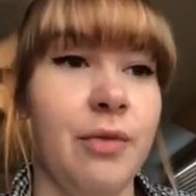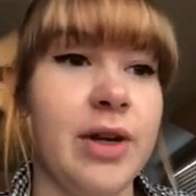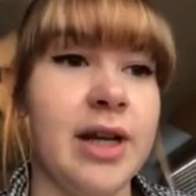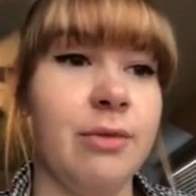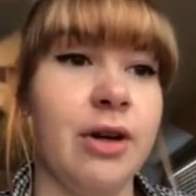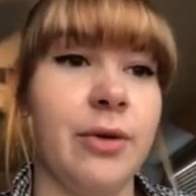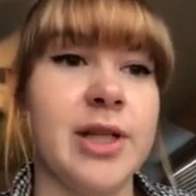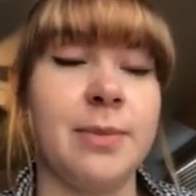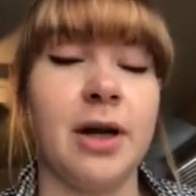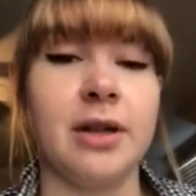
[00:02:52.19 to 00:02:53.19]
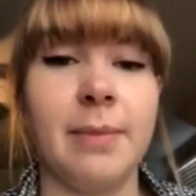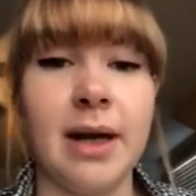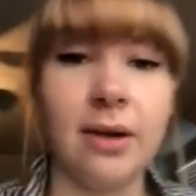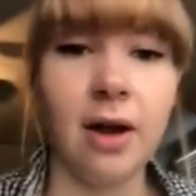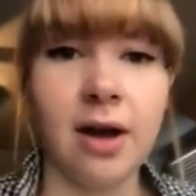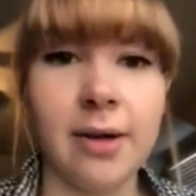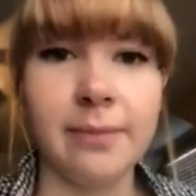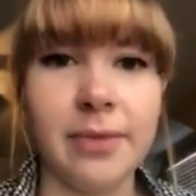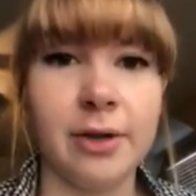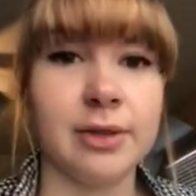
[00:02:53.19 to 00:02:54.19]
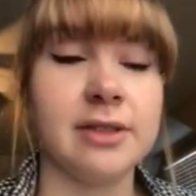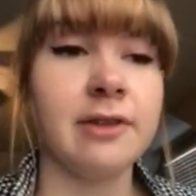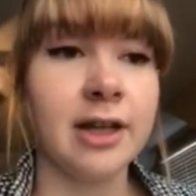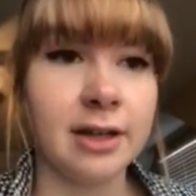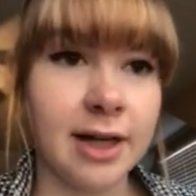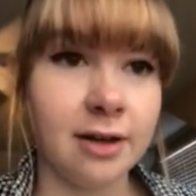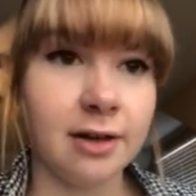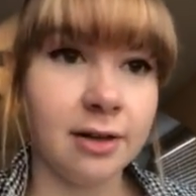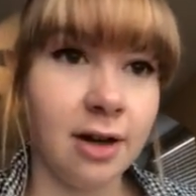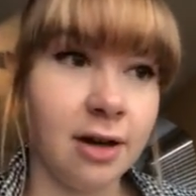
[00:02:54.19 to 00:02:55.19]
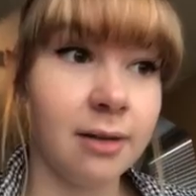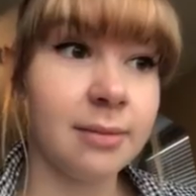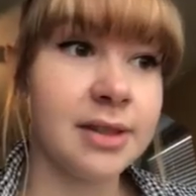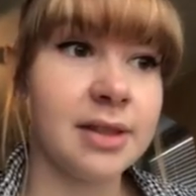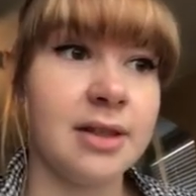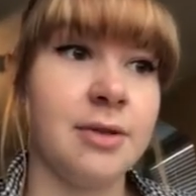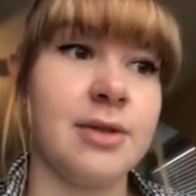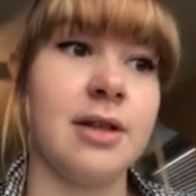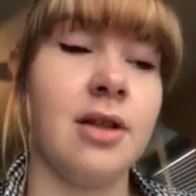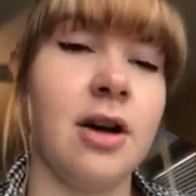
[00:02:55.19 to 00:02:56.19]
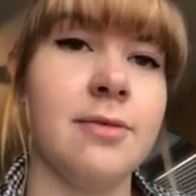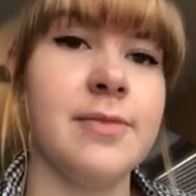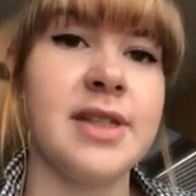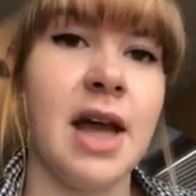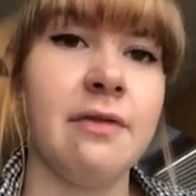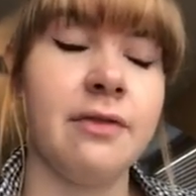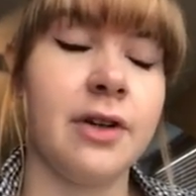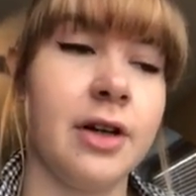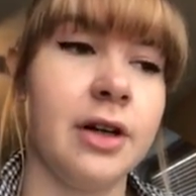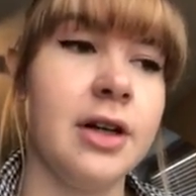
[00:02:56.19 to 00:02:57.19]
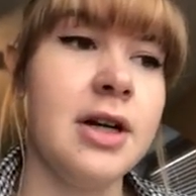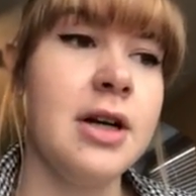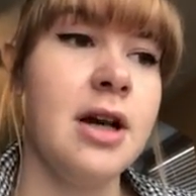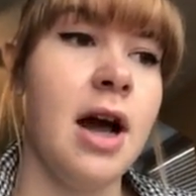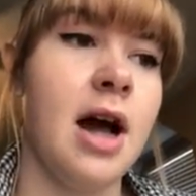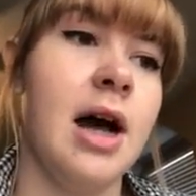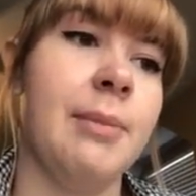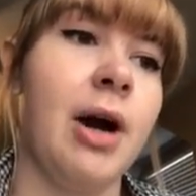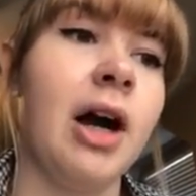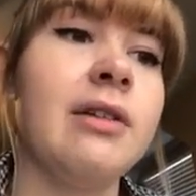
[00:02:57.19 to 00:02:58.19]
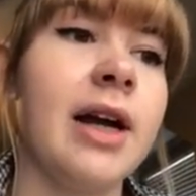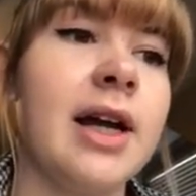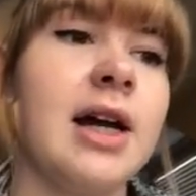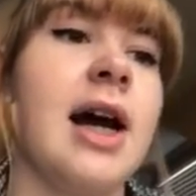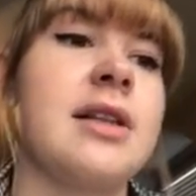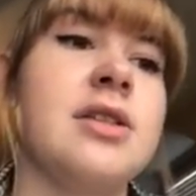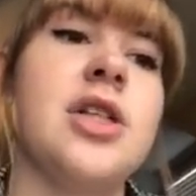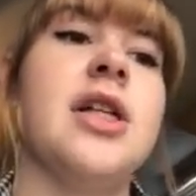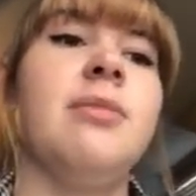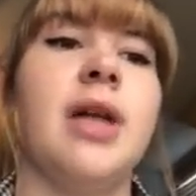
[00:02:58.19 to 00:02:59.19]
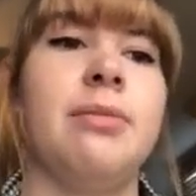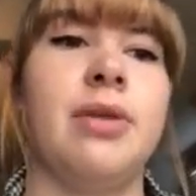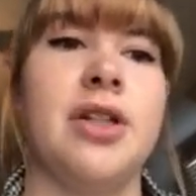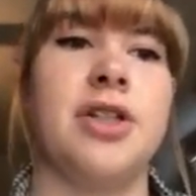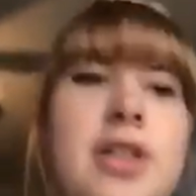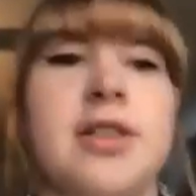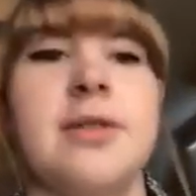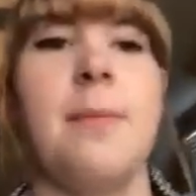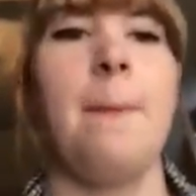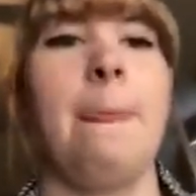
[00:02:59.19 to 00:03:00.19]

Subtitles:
We would always put on the bed alarm, there was a ventilator alarms, there was an alarm set for heart rate, oxygen, and blood pressures.